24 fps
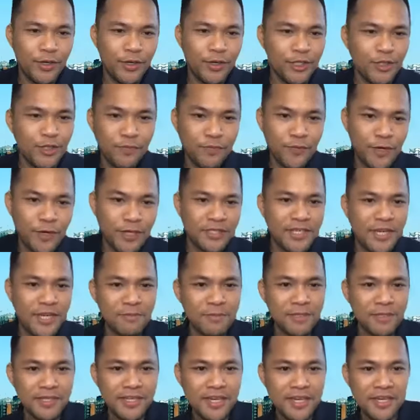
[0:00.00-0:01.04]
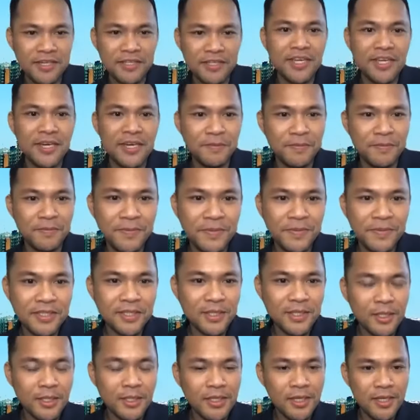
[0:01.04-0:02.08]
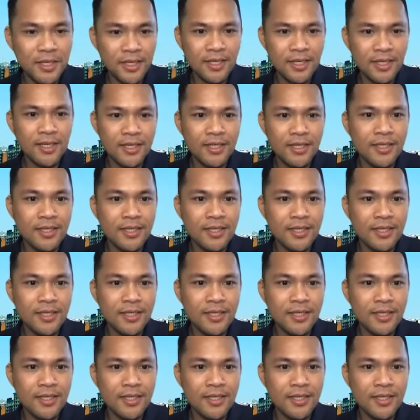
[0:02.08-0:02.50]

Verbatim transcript: health industry. If I wanted to apply